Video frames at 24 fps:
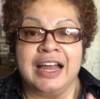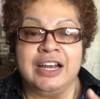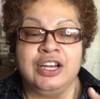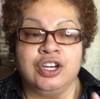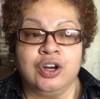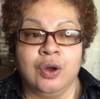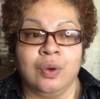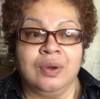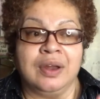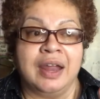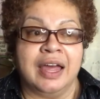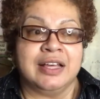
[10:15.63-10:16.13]
I
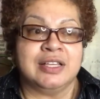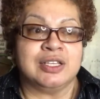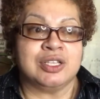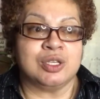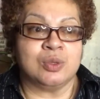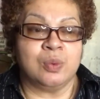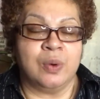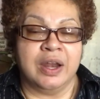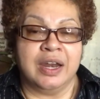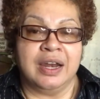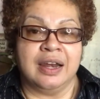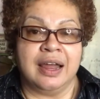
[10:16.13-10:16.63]
don't like
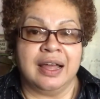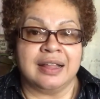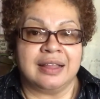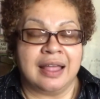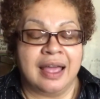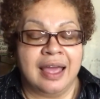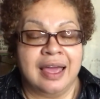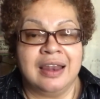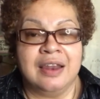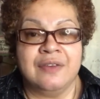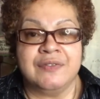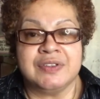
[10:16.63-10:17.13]
sweating like
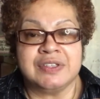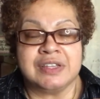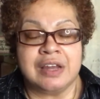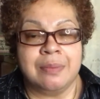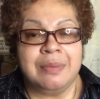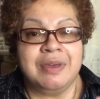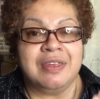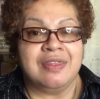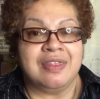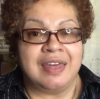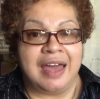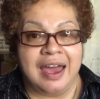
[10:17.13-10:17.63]
that, and if it's gonna
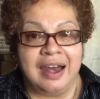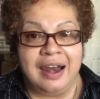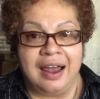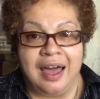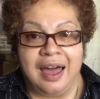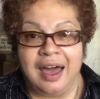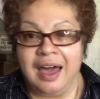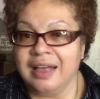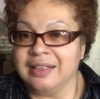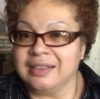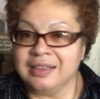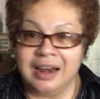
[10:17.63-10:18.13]
be that
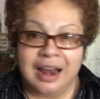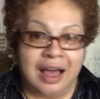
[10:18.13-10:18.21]
hot,